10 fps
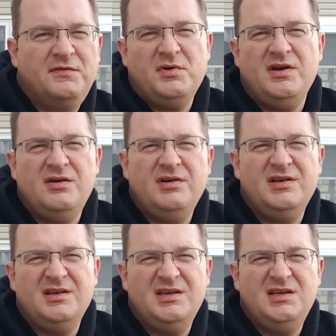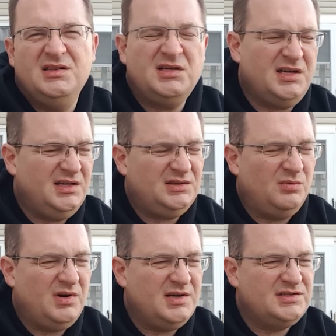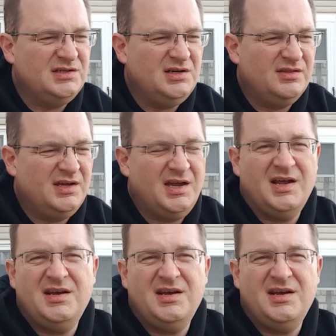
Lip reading: Before you know it, you're looking at the watch and you're thinking,